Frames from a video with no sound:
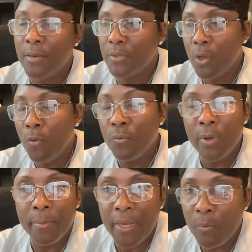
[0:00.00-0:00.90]
I was
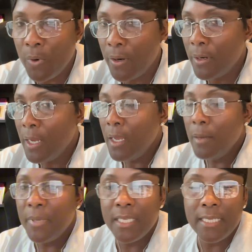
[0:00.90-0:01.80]
overwhelmed at work
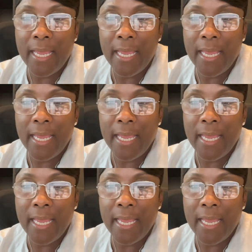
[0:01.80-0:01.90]
because